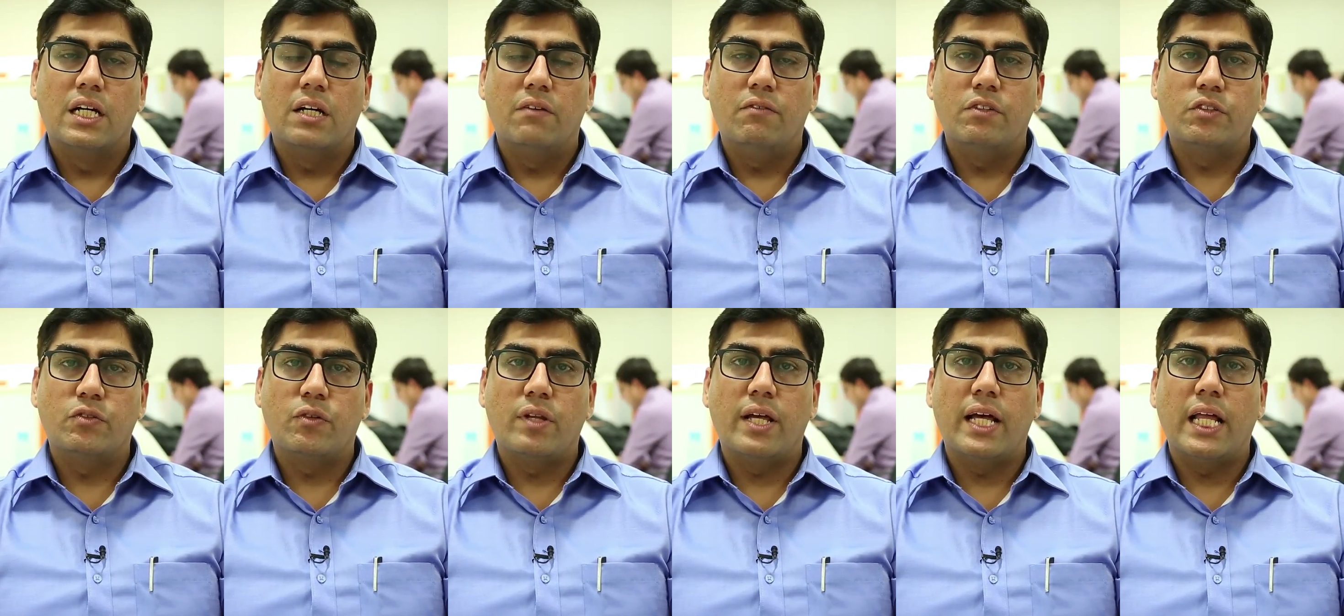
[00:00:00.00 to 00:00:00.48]

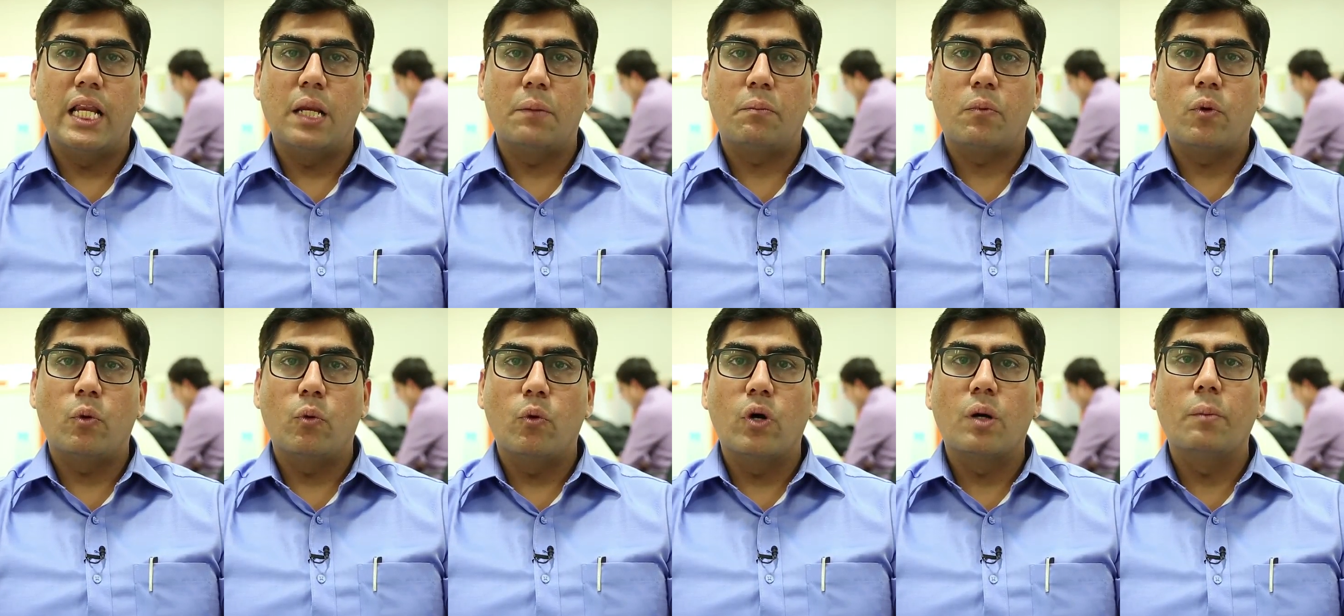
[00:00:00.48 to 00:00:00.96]
which will
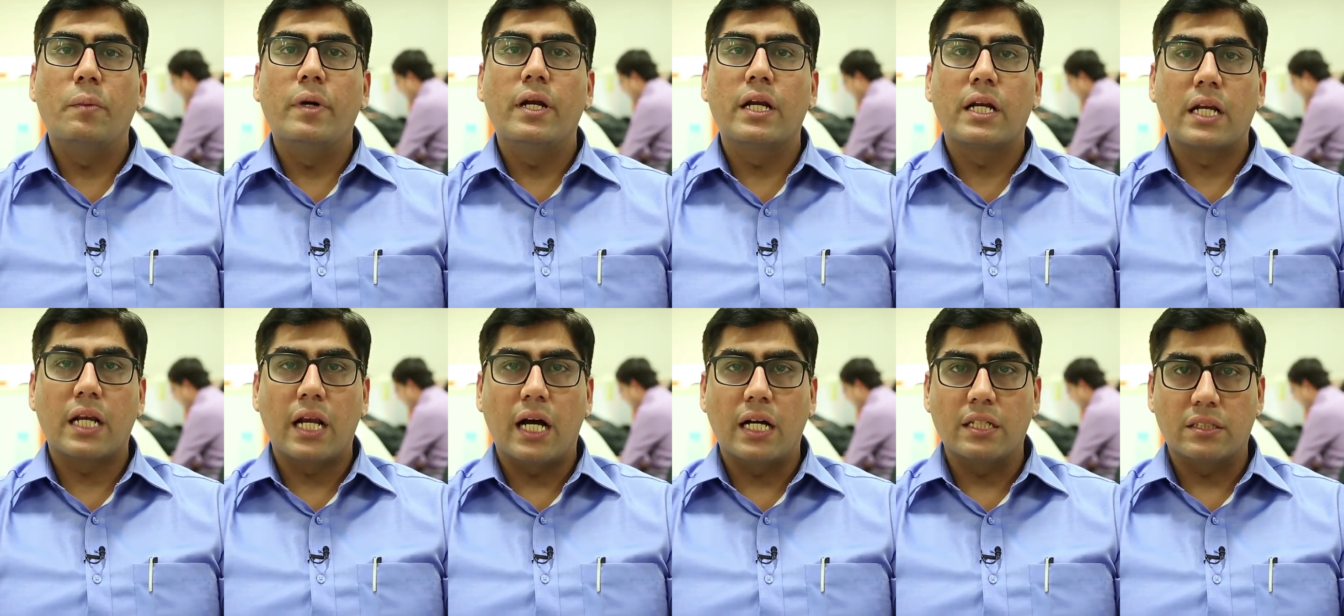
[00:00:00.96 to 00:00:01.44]
help lower
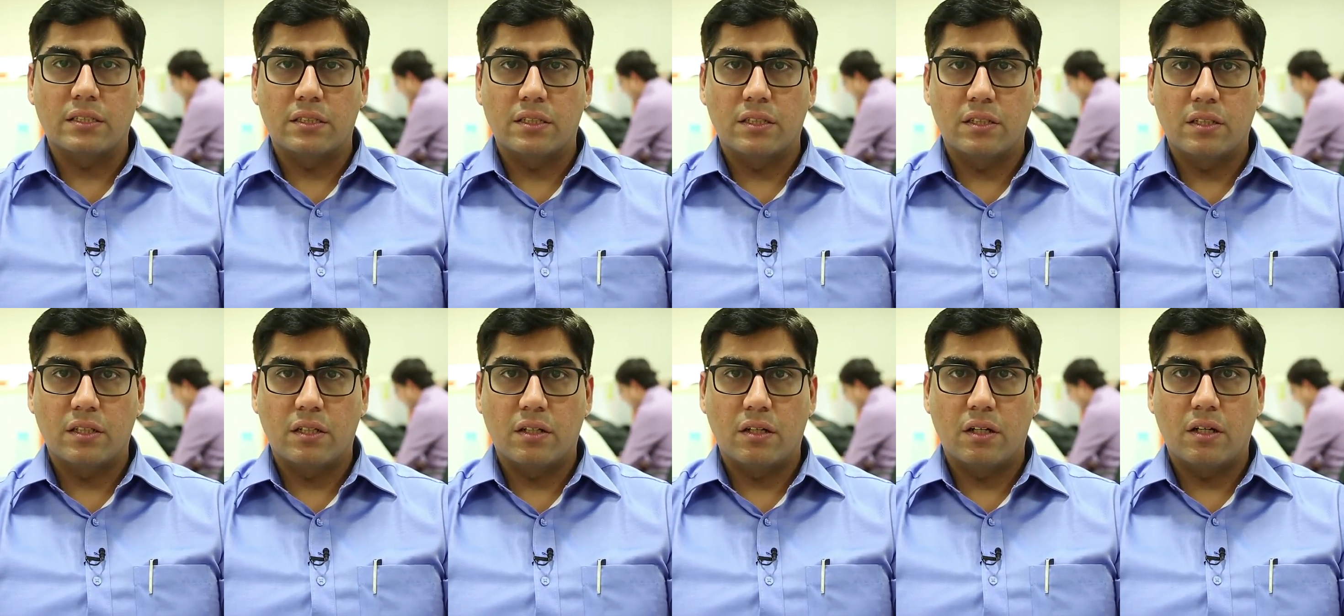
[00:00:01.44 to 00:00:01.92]
middle class
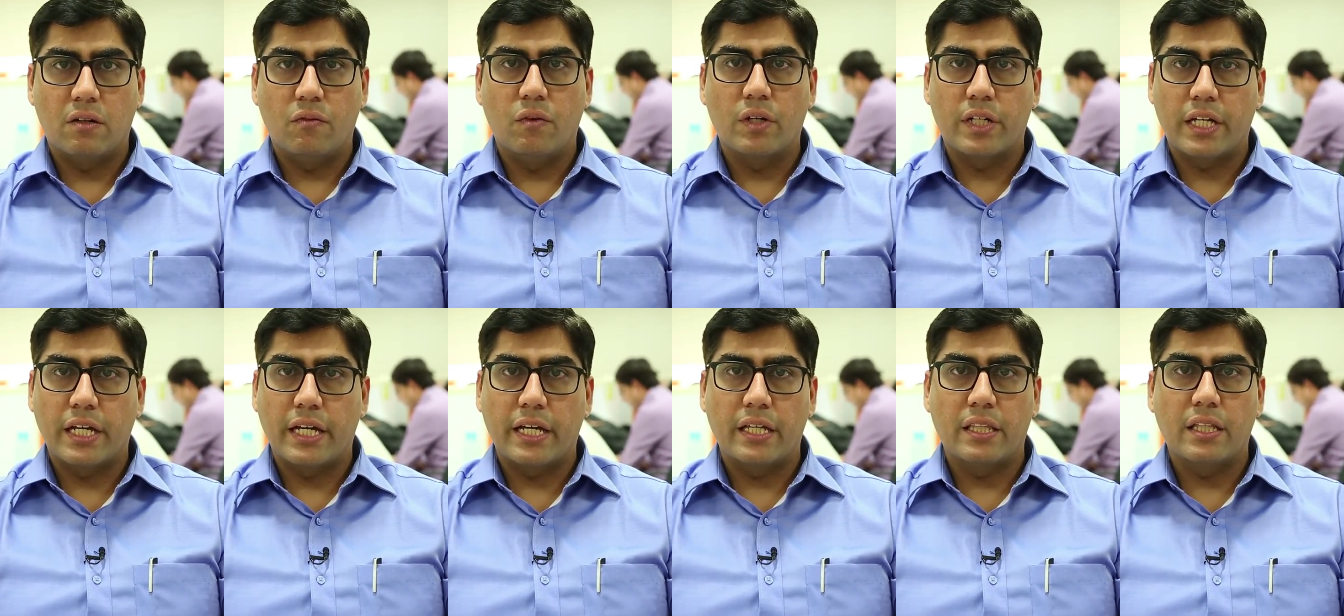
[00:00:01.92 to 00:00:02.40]
uh,
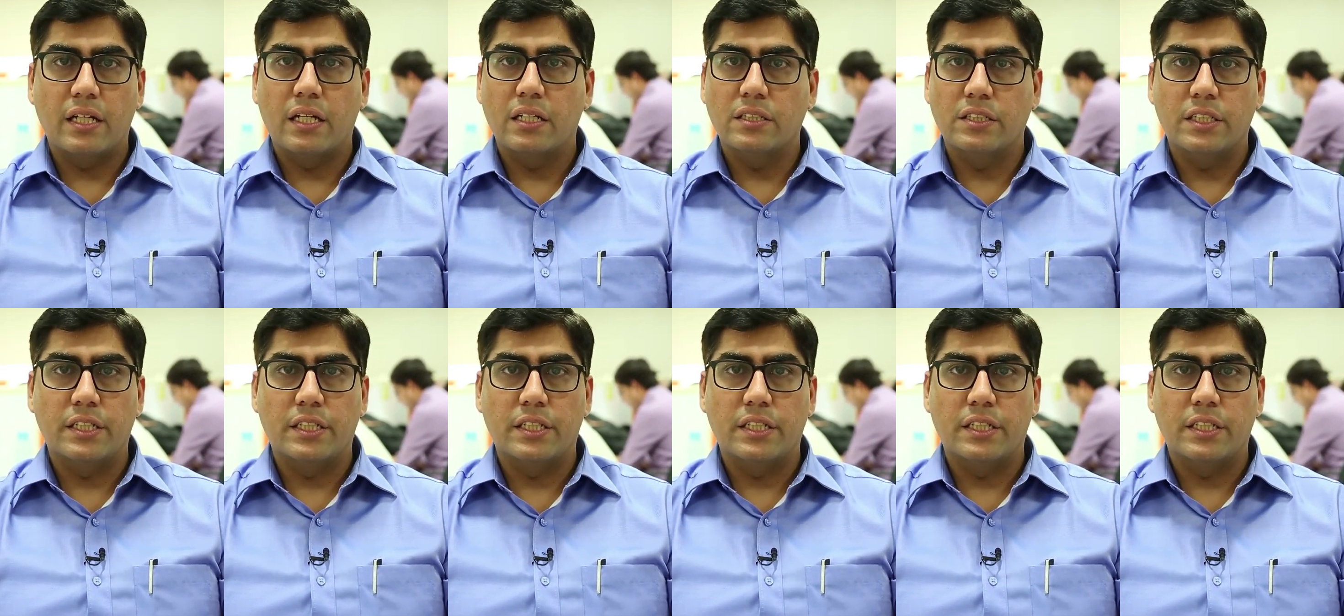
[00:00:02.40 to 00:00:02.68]
working in the